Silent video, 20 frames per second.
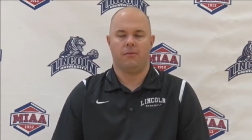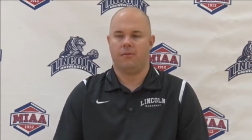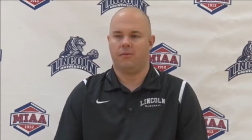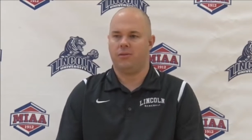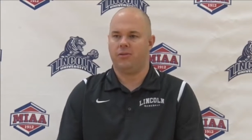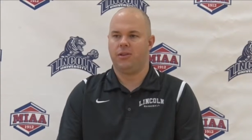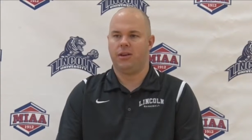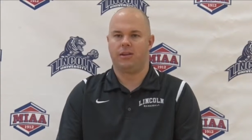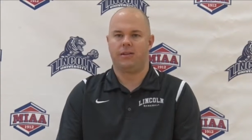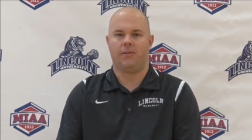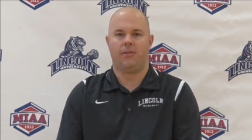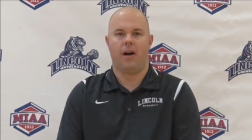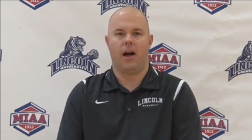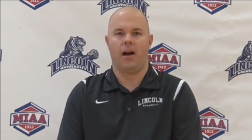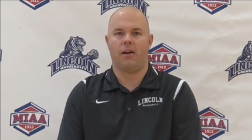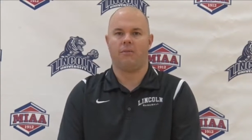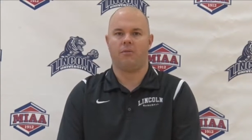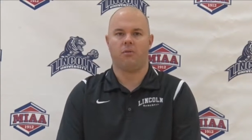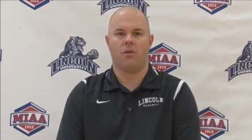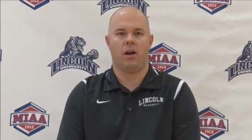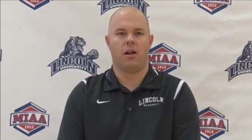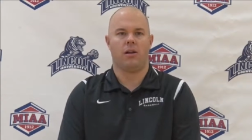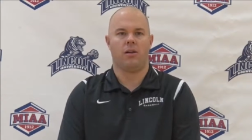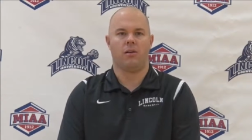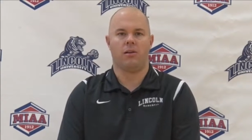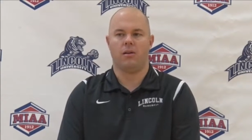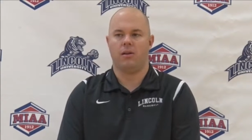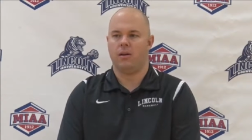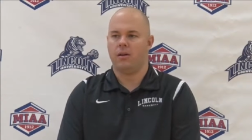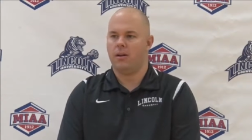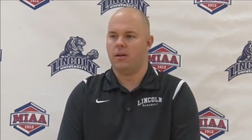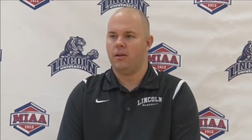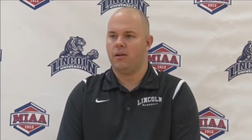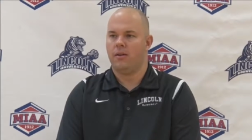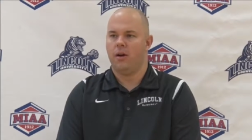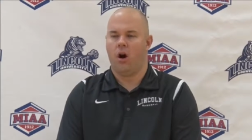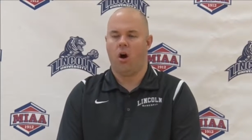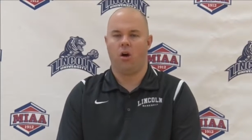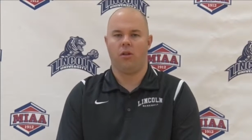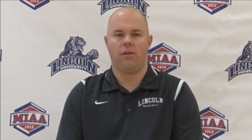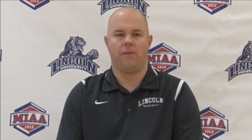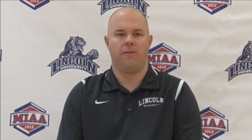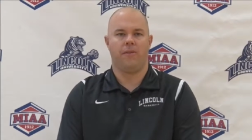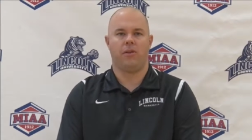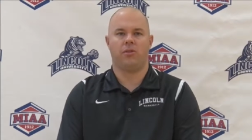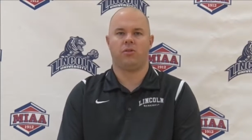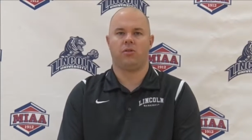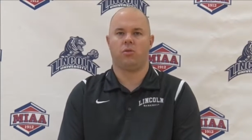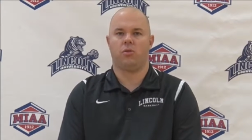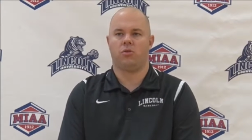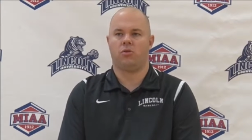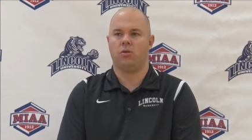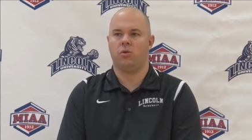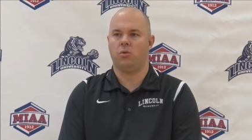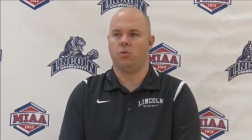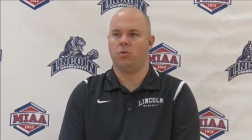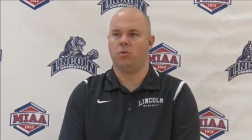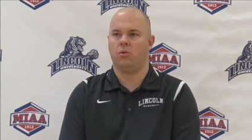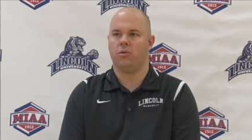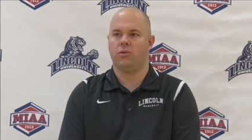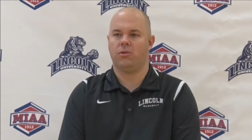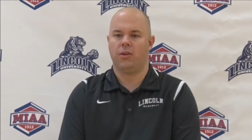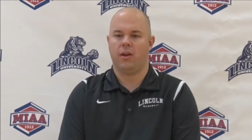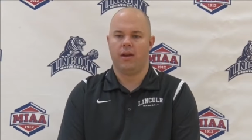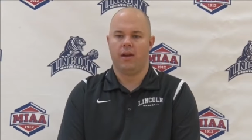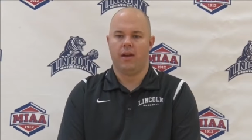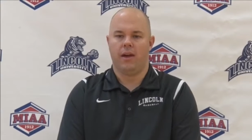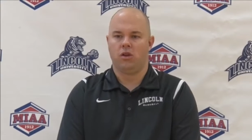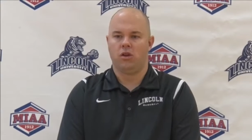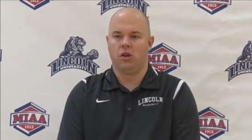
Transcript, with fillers: six-five runner, all the physical tools.